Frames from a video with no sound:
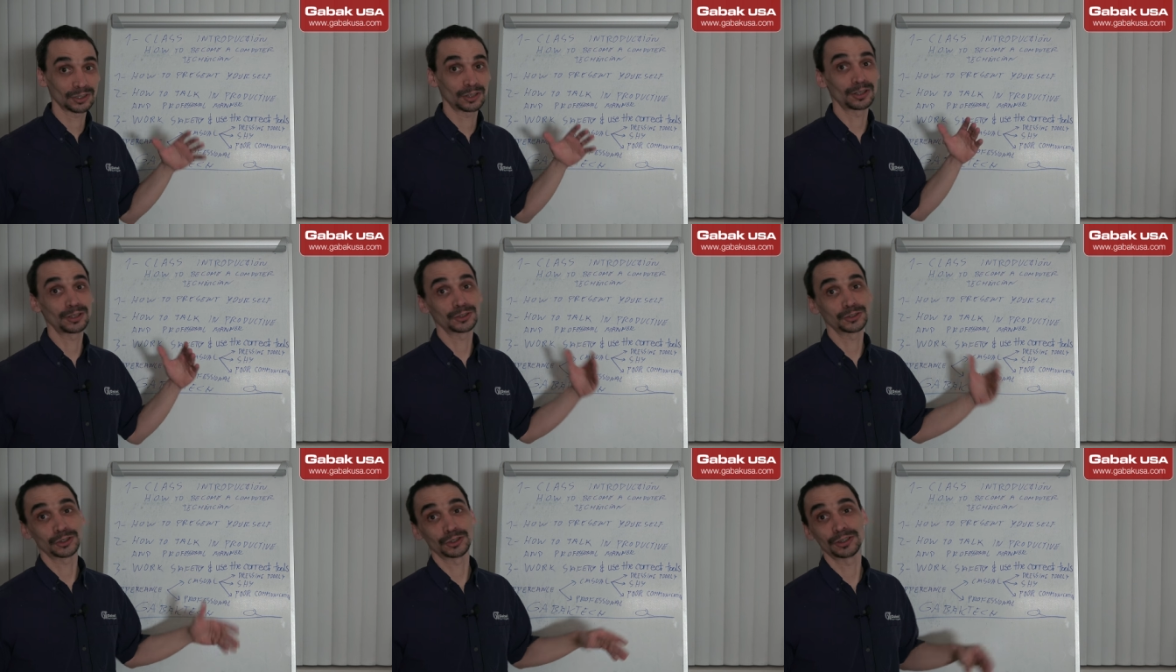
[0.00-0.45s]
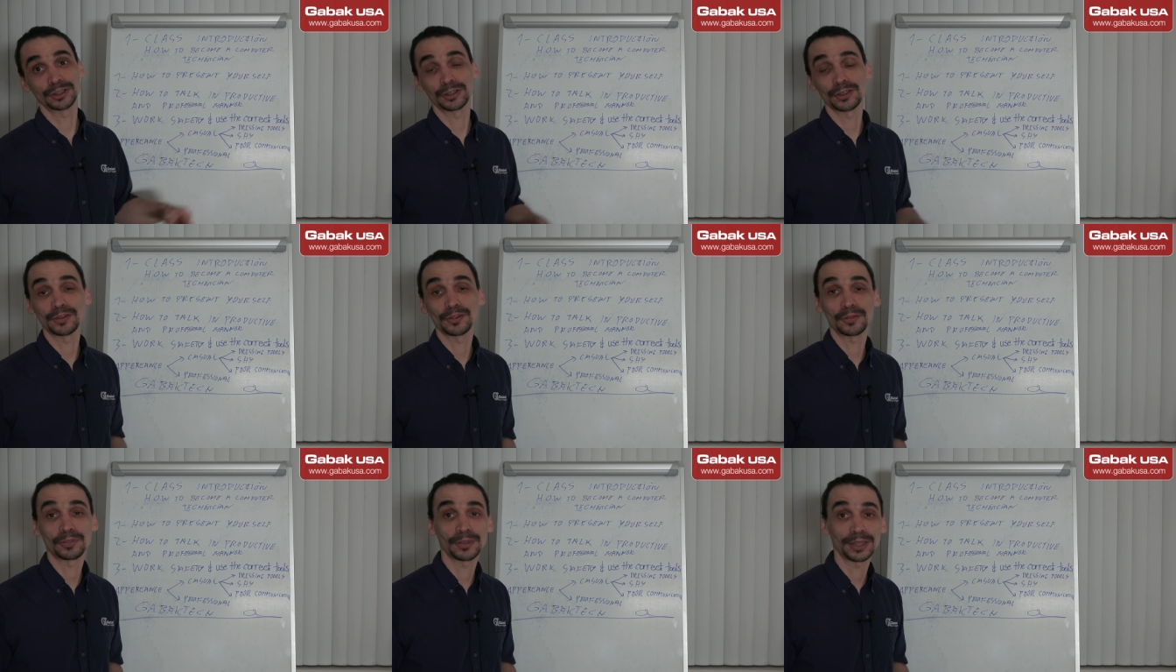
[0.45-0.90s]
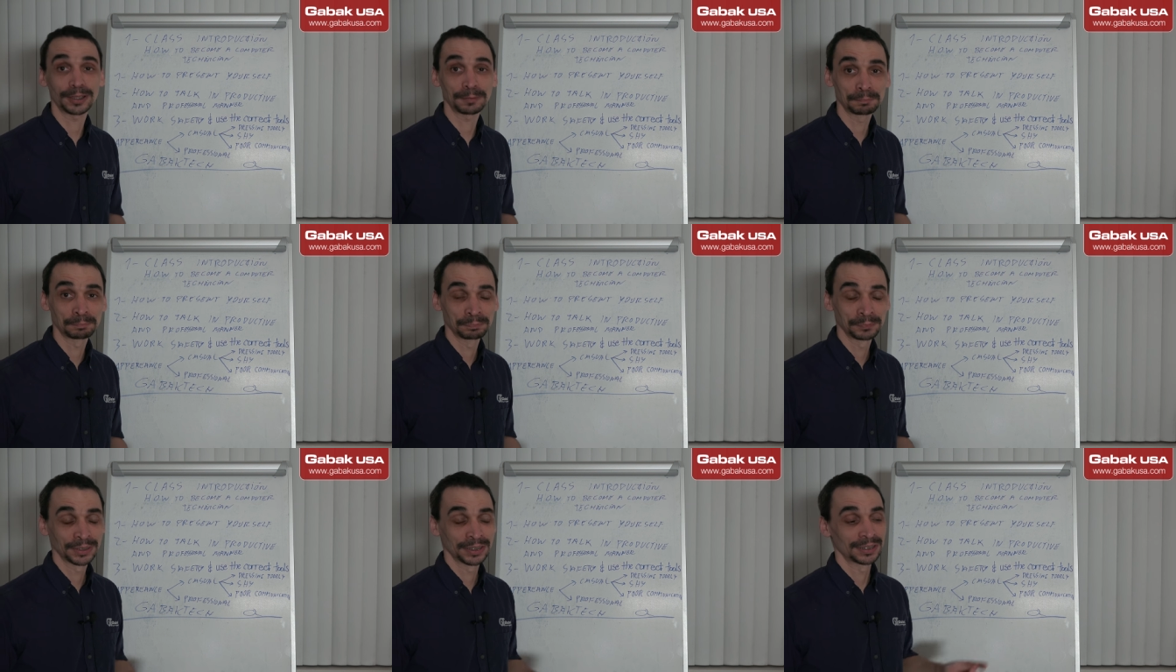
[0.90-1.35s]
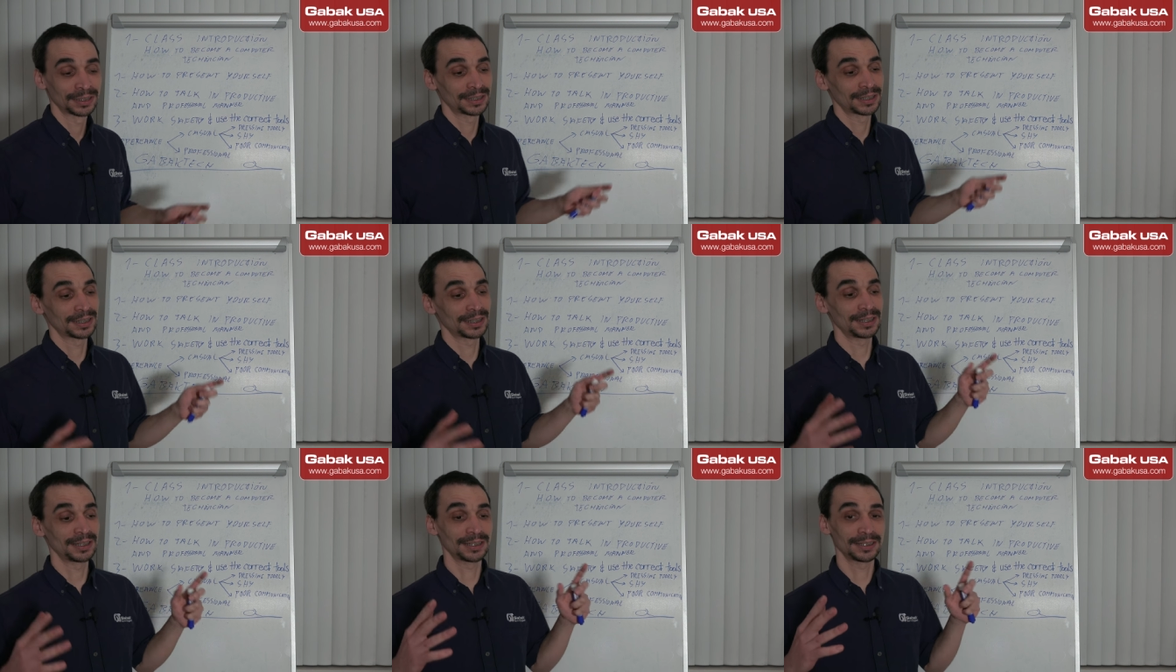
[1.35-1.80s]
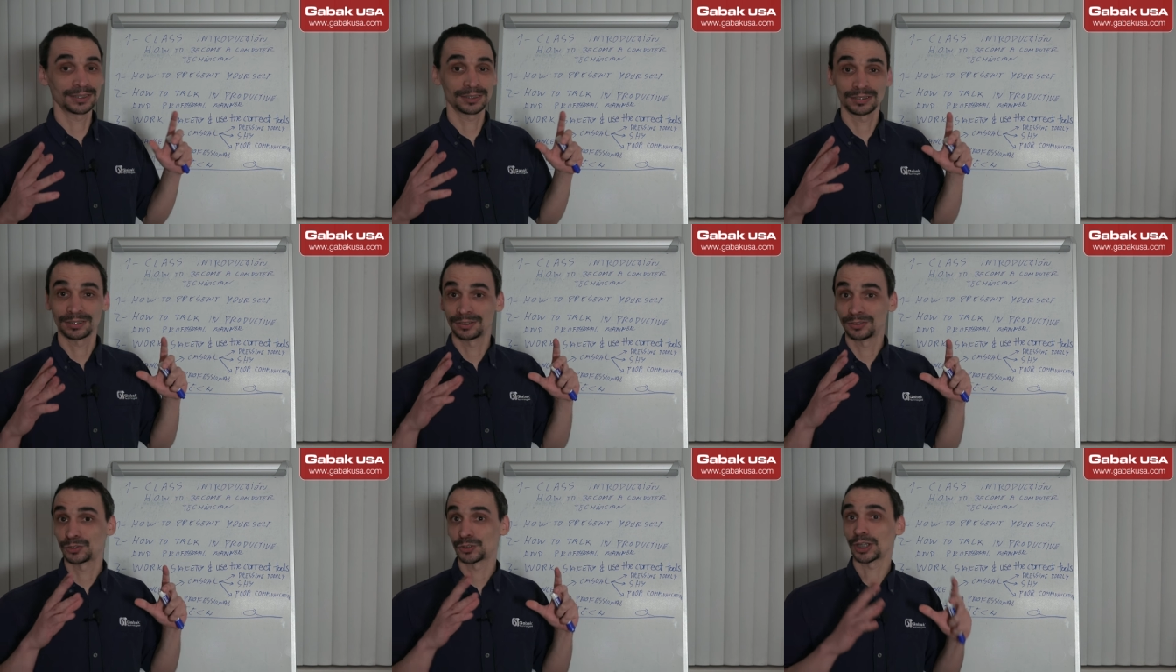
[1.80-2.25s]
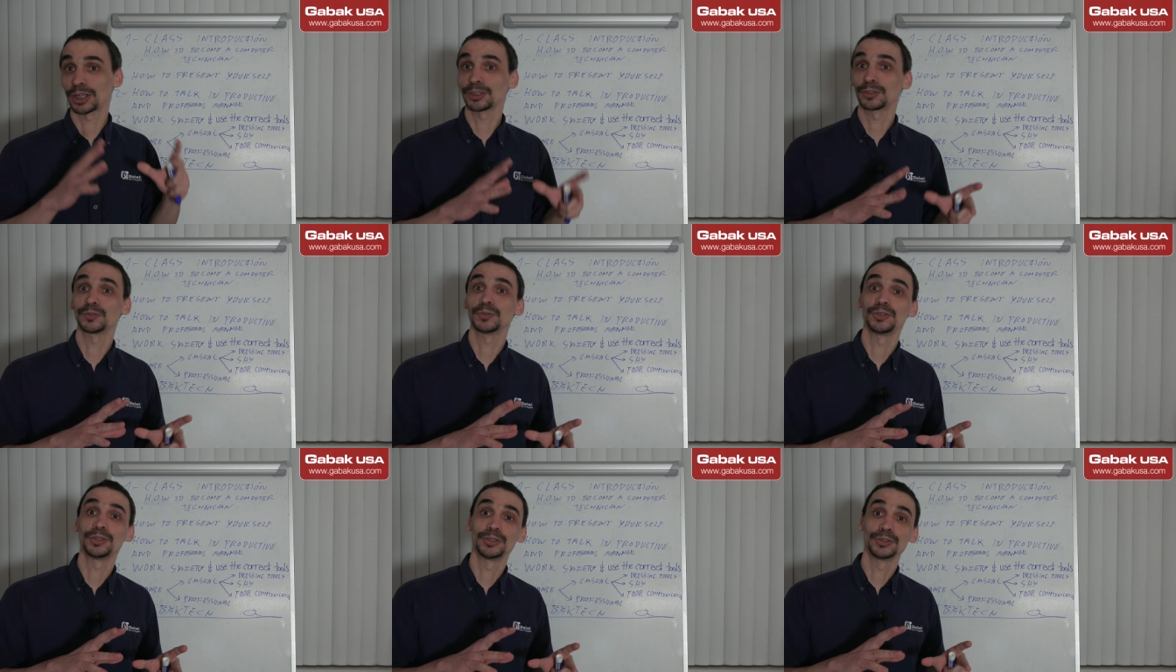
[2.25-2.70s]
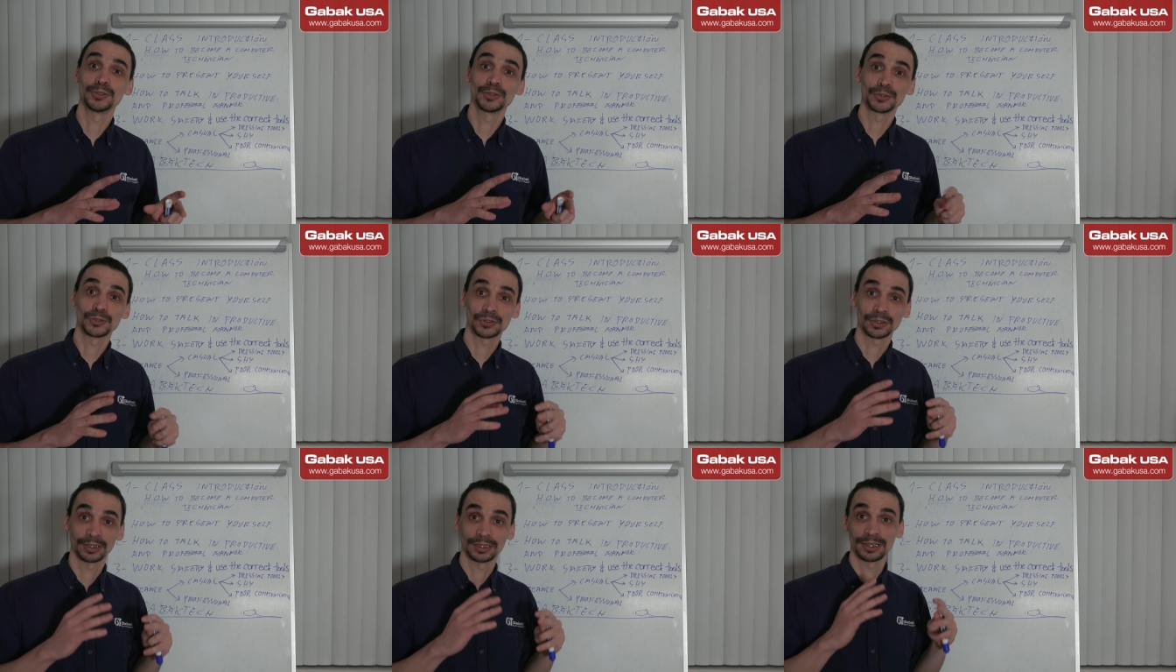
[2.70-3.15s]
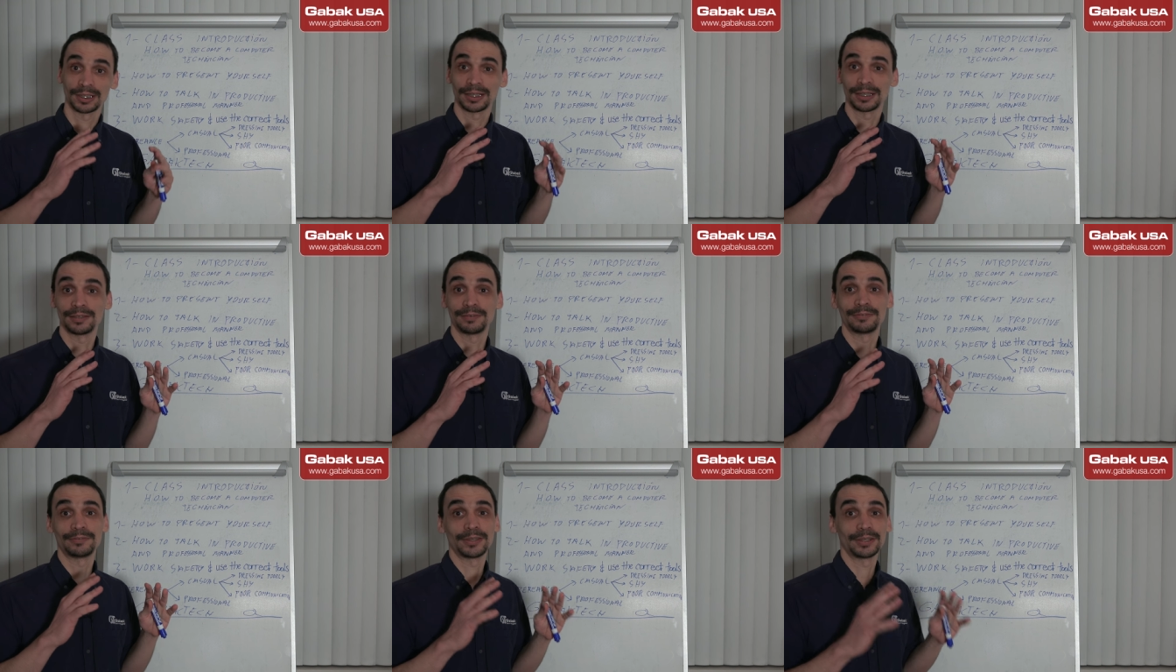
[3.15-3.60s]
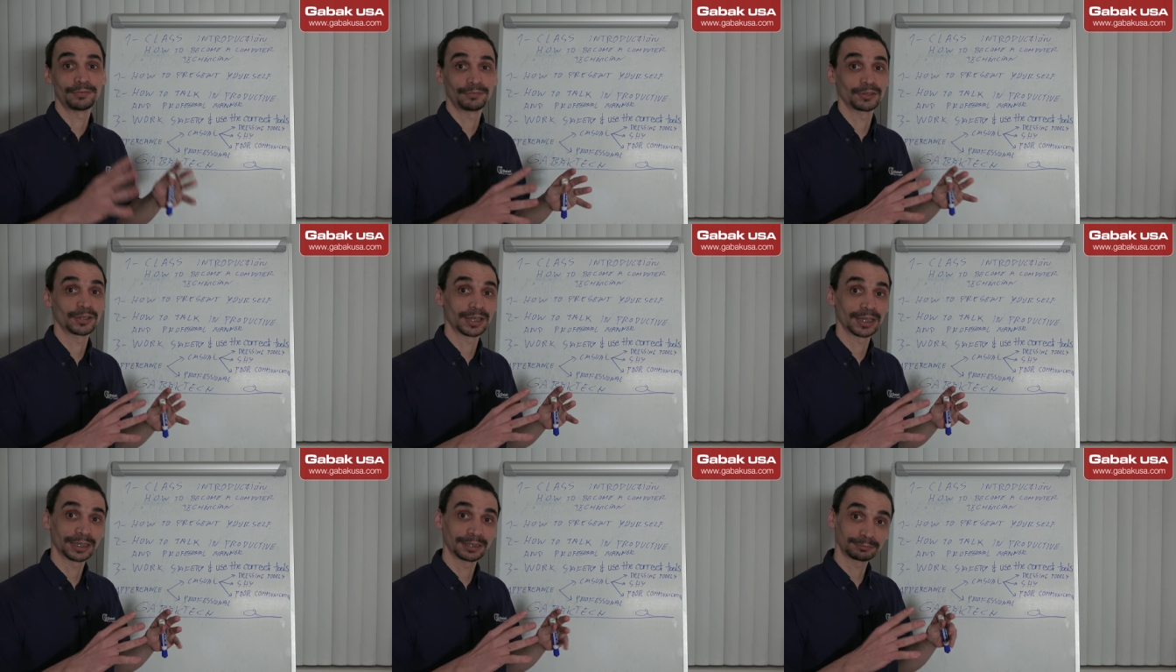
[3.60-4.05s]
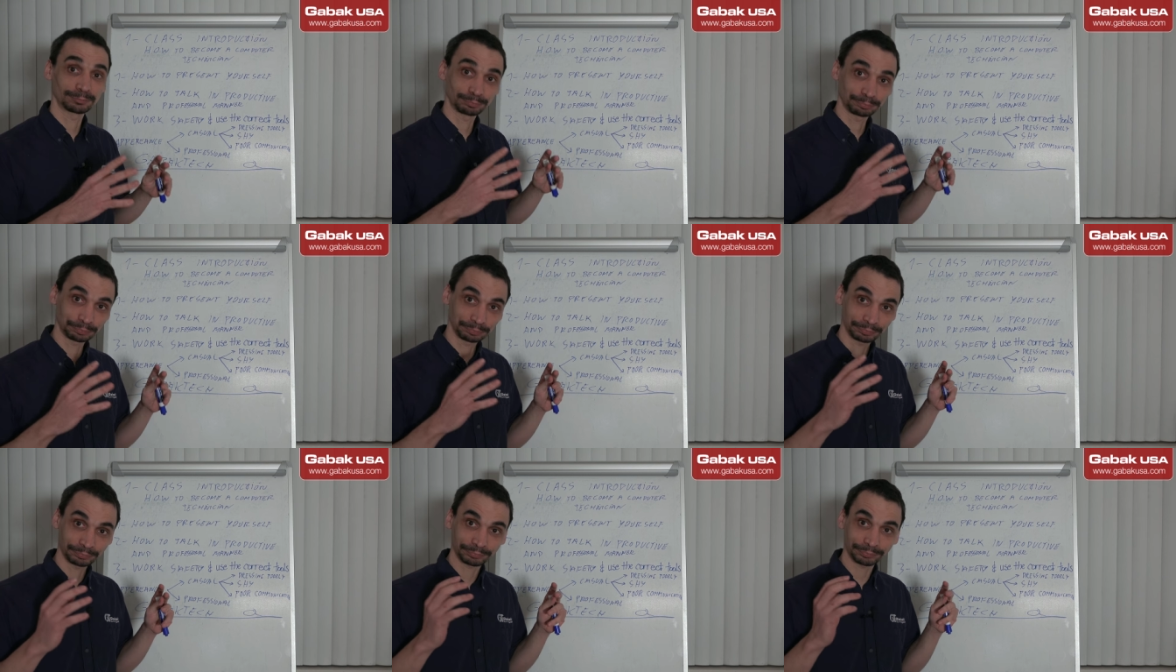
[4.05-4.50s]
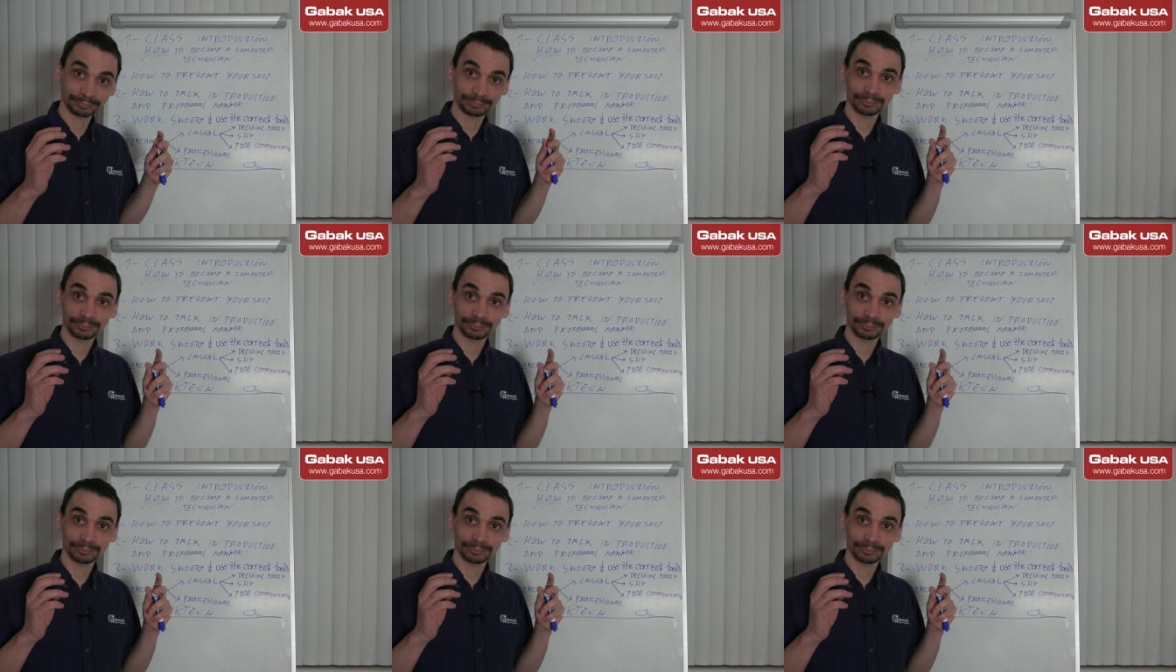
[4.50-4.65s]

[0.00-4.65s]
Also, another thing is try to use, if, if you can,